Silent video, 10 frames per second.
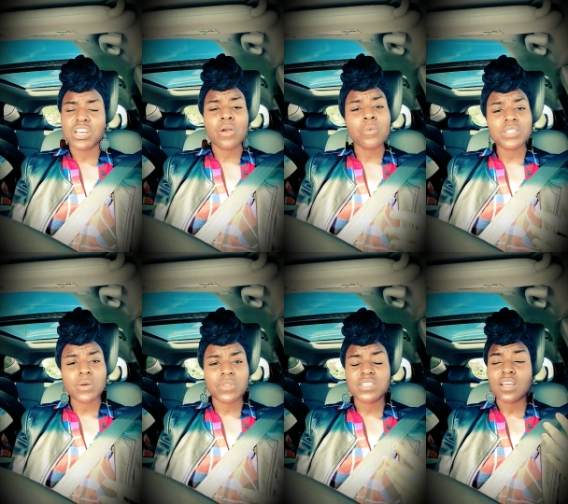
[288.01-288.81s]
Share with
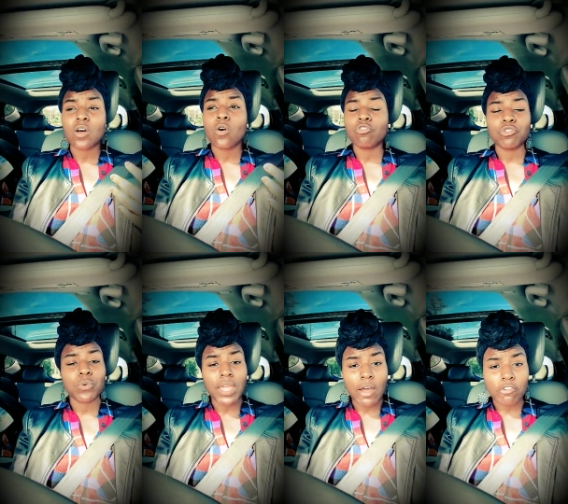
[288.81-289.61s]
someone that's going to hold you
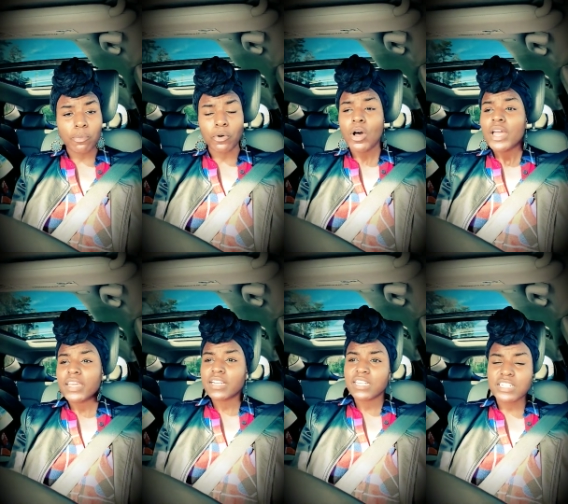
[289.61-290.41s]
accountable.
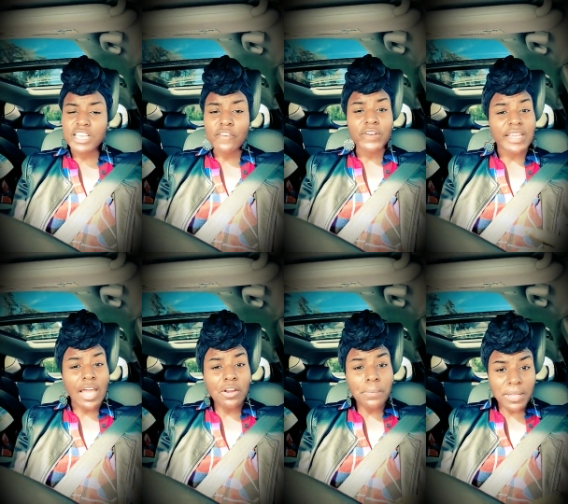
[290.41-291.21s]
Get yourself an
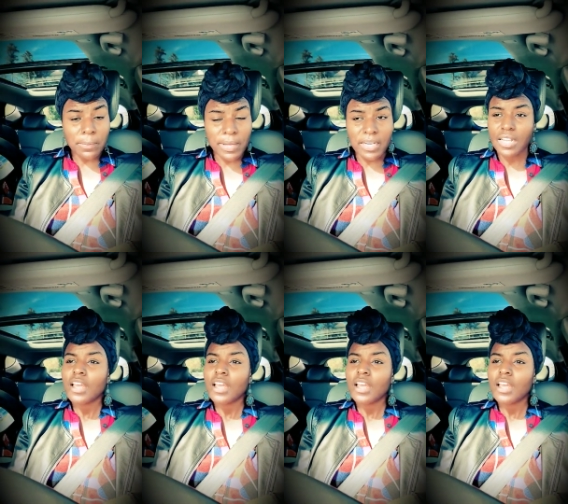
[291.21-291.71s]
accountability buddy.